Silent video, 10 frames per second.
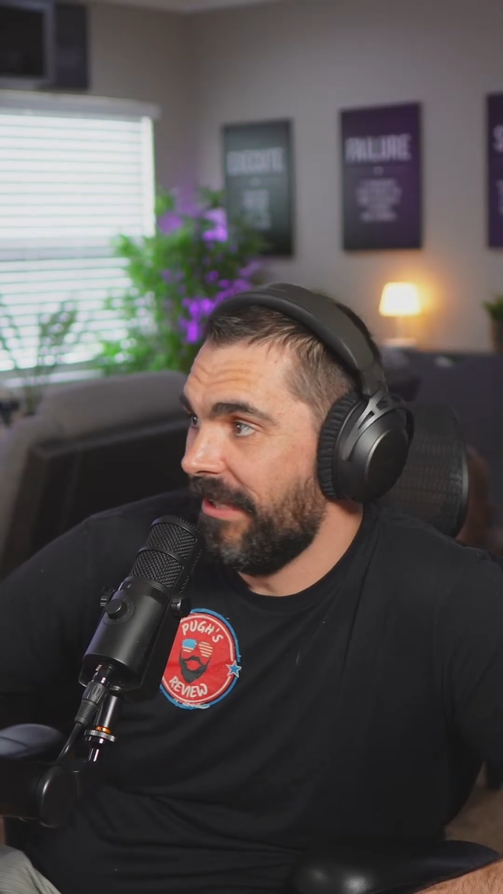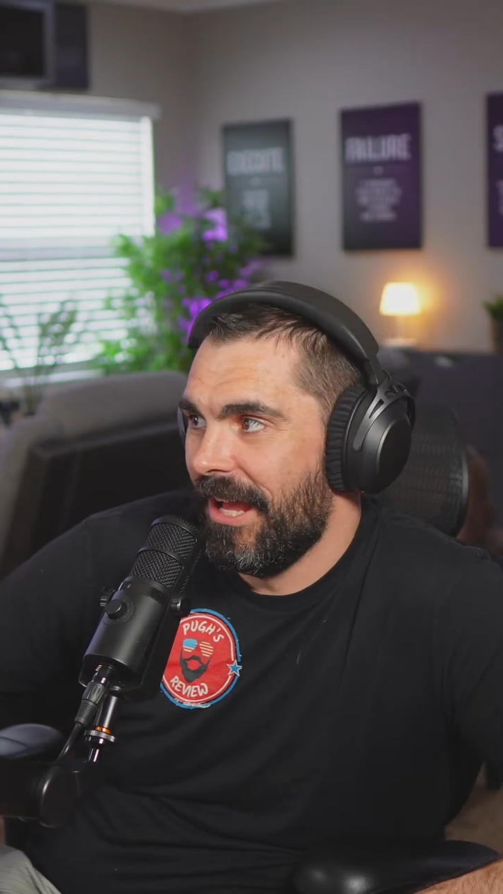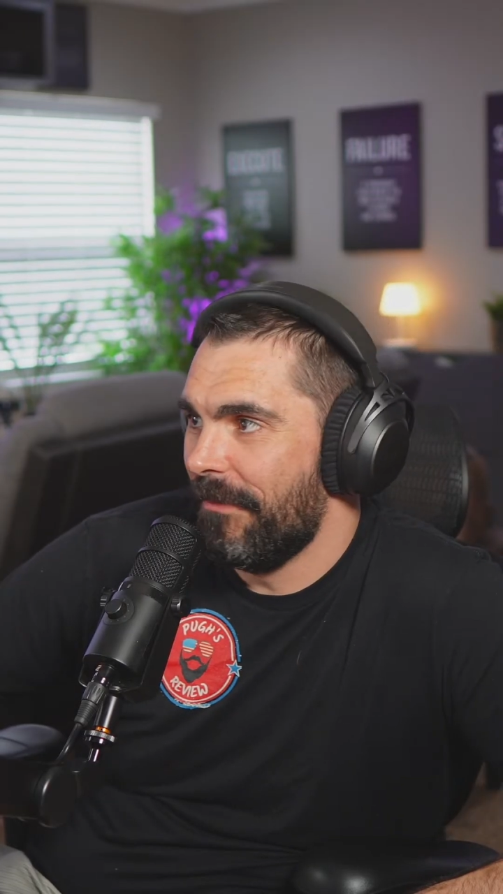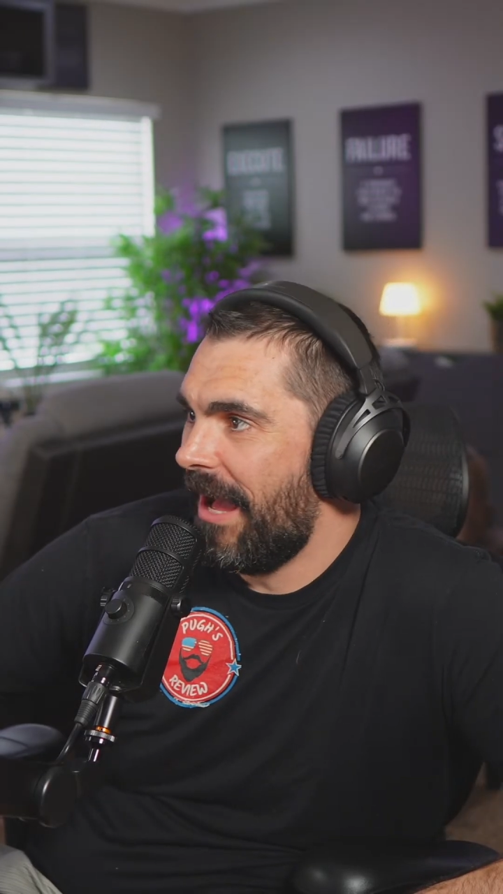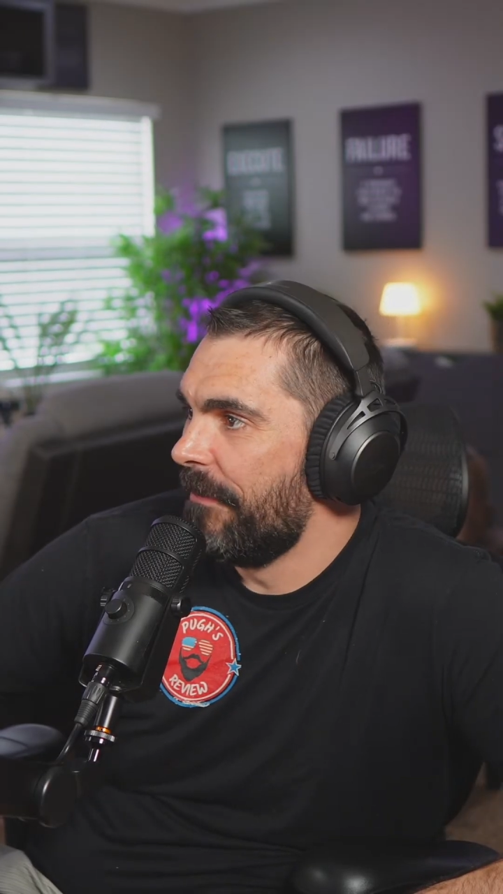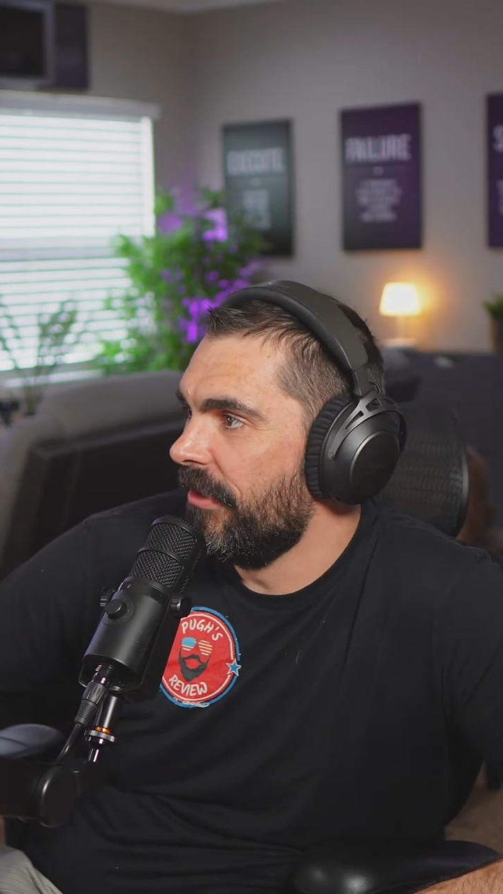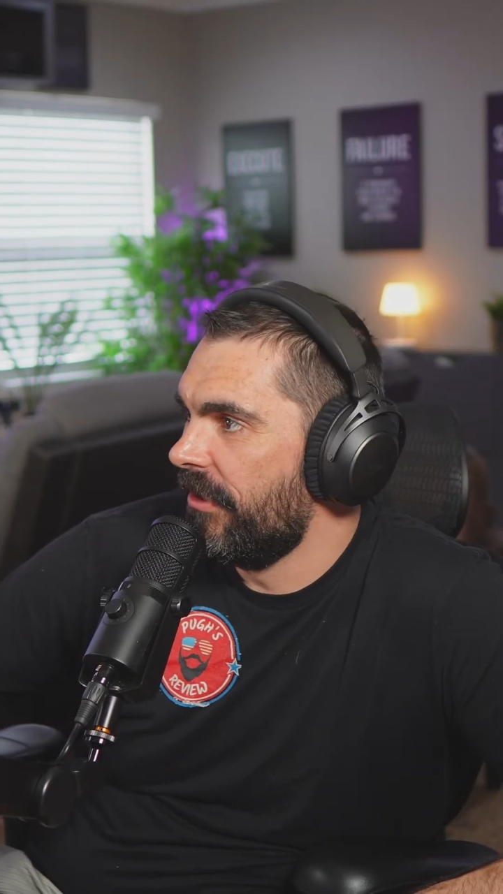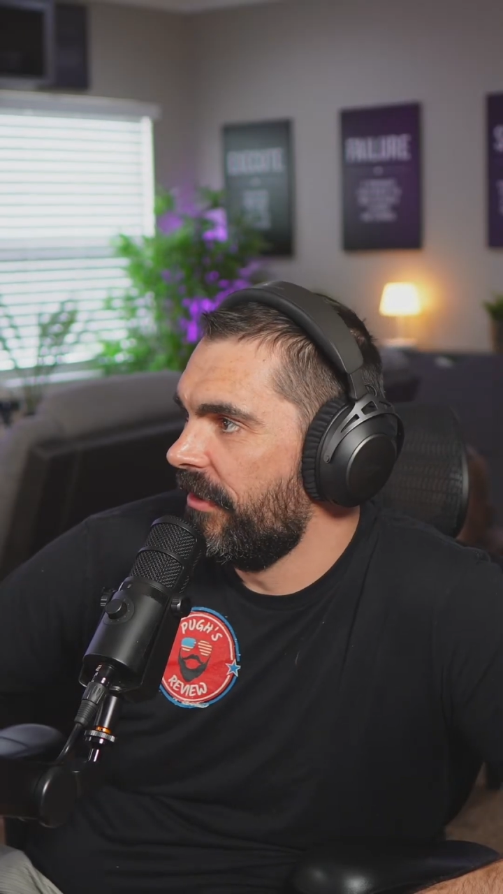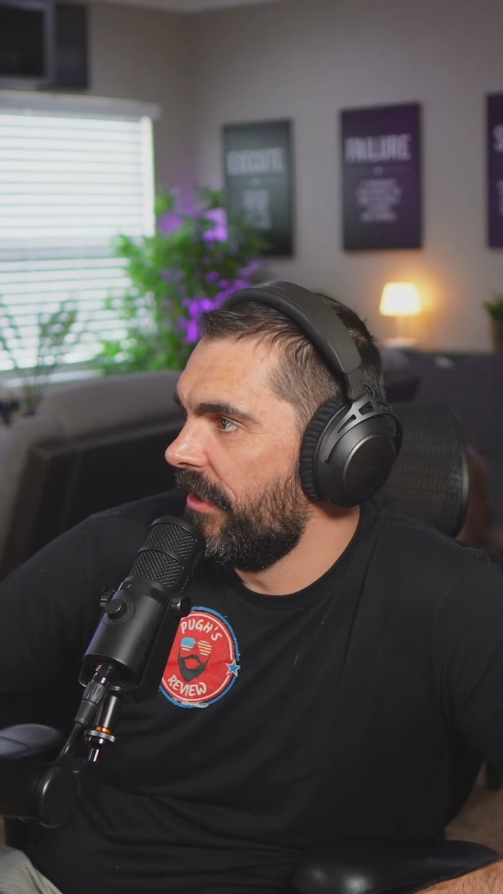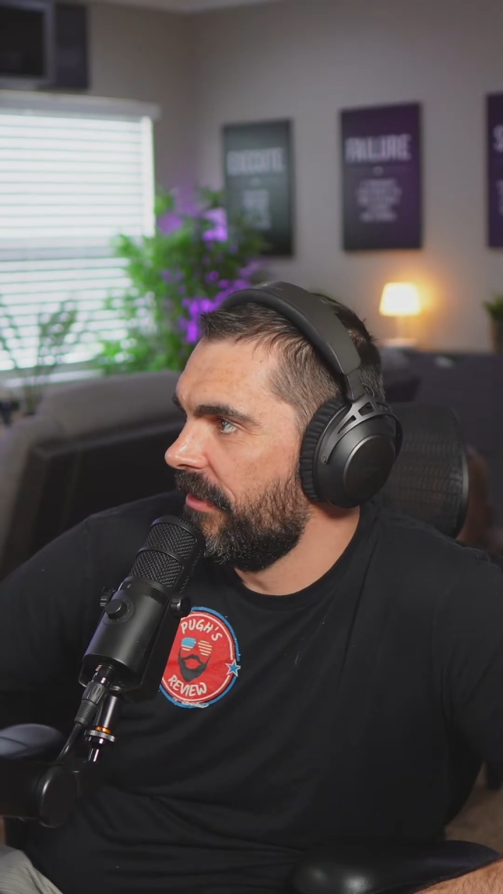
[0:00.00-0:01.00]
Yeah, I'm
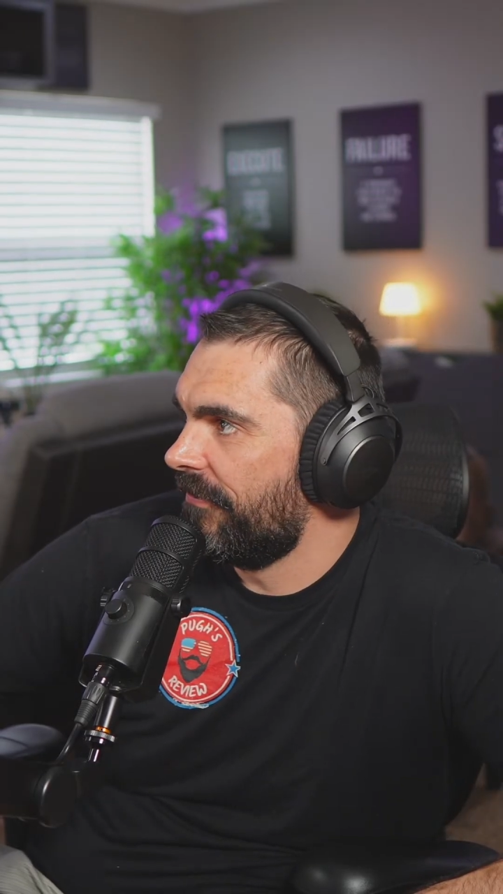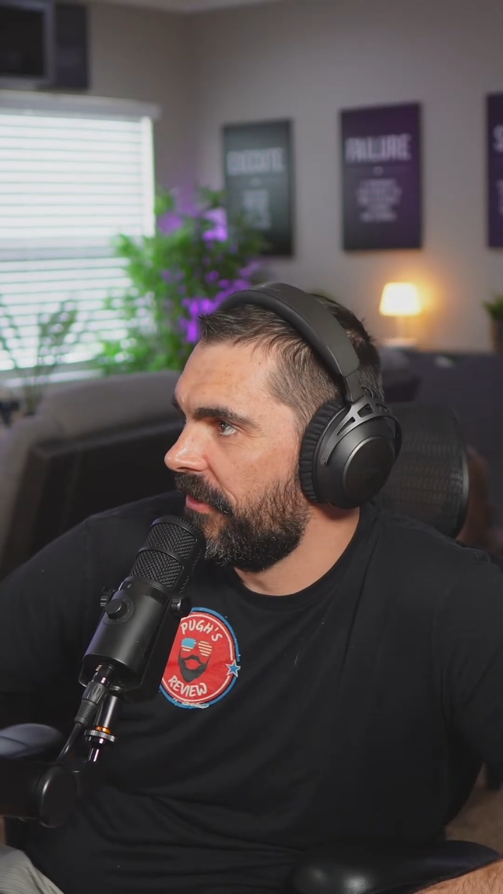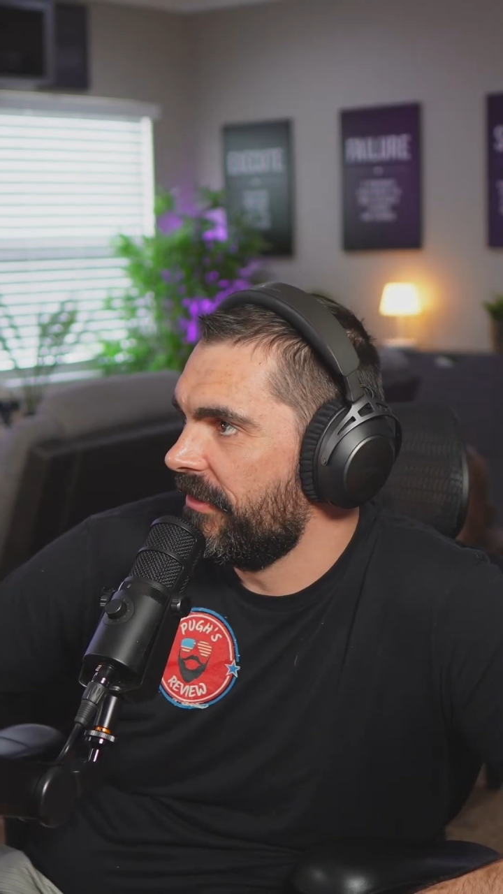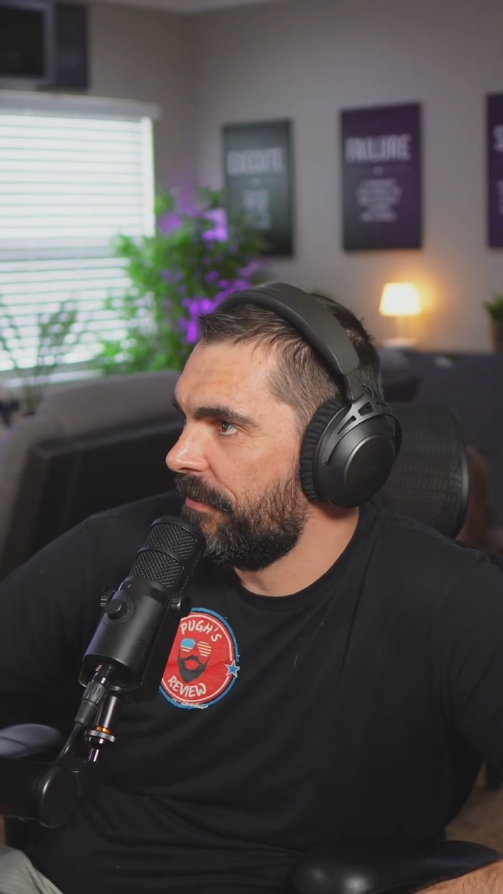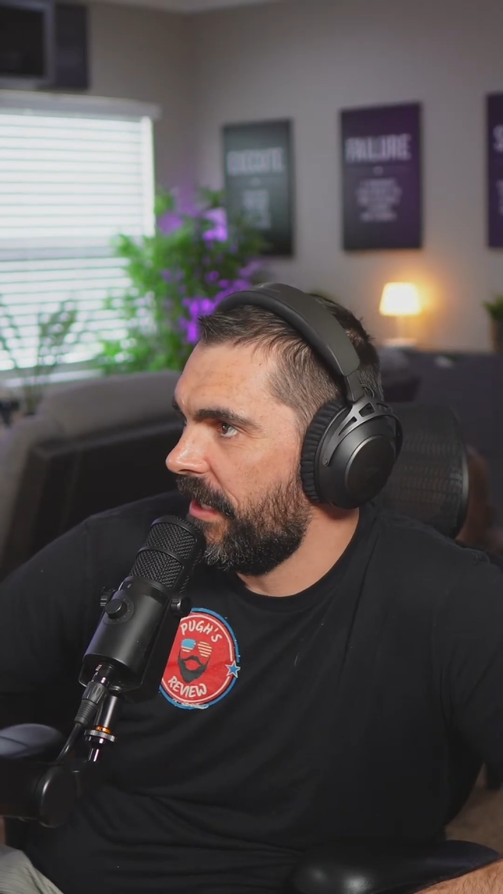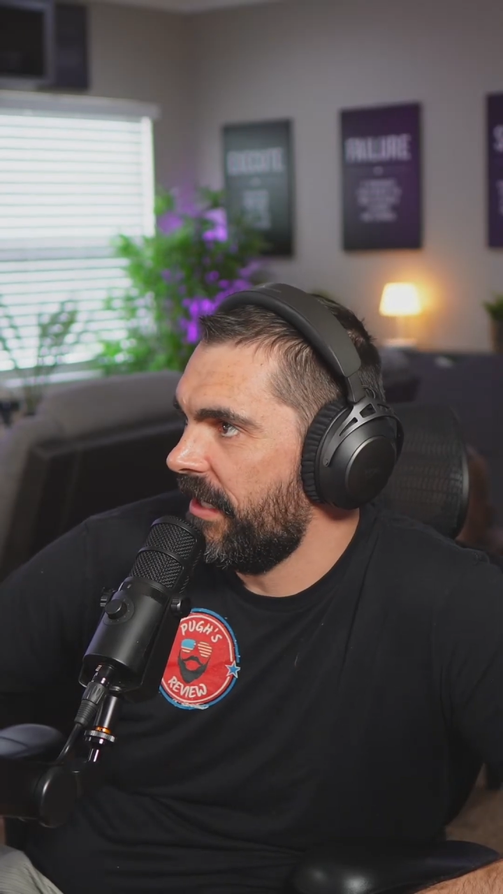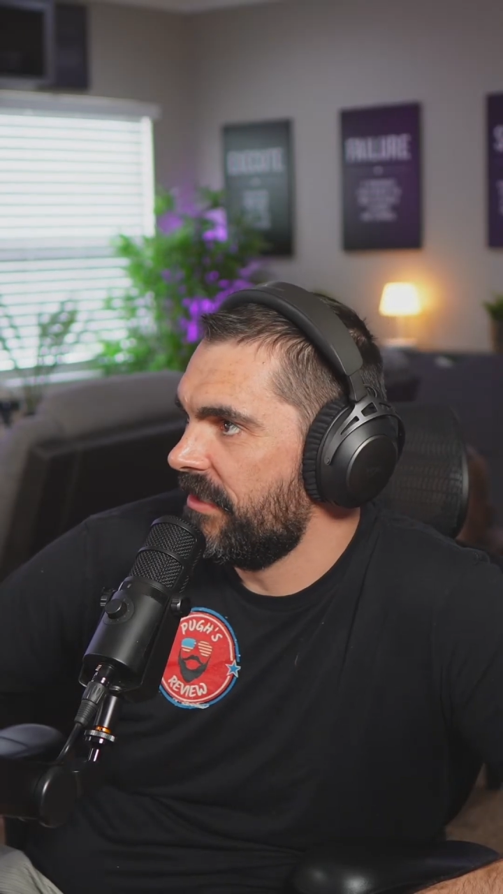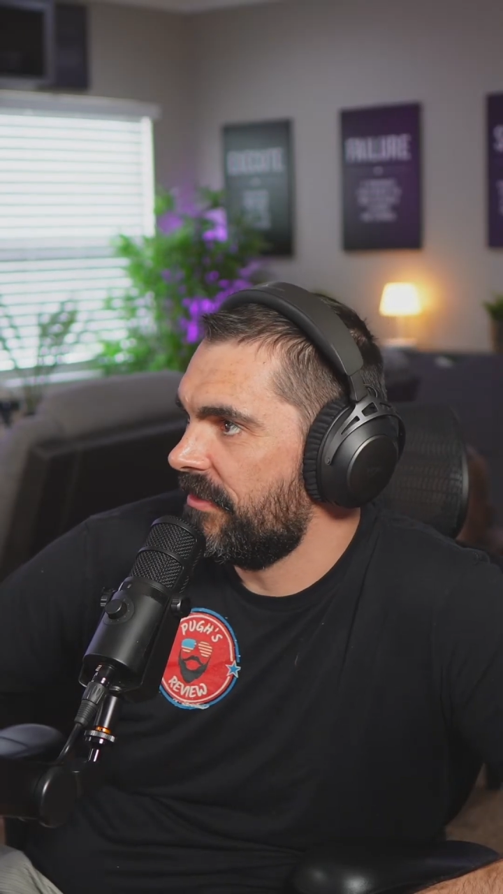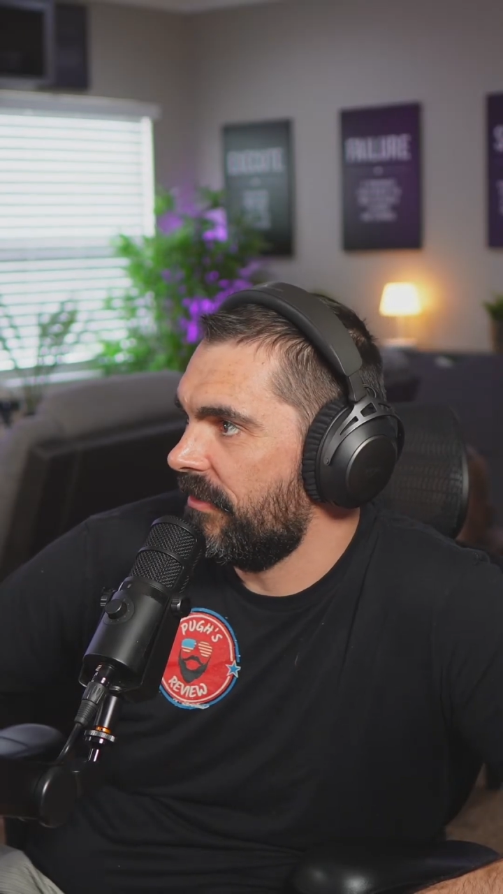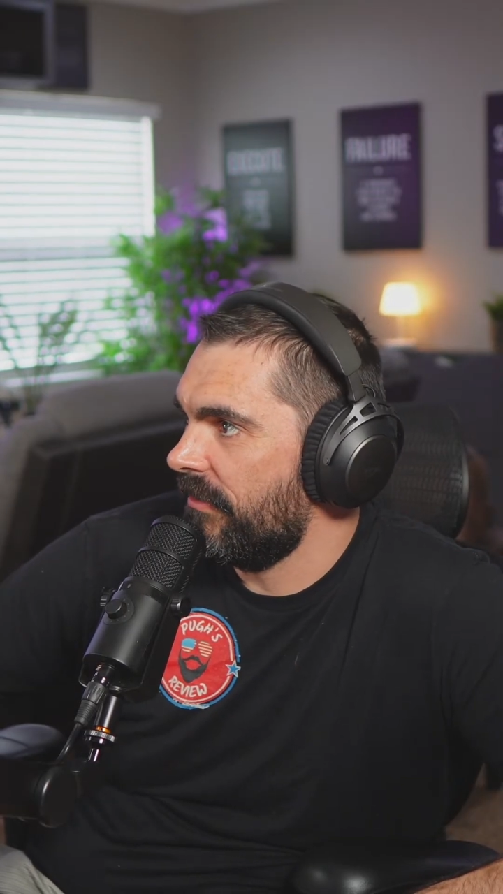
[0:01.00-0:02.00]
literally on the first
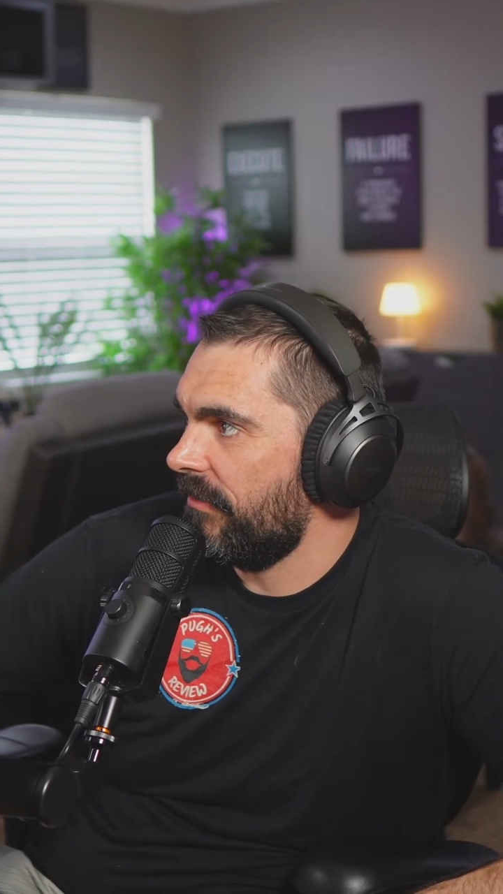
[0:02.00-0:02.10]
page.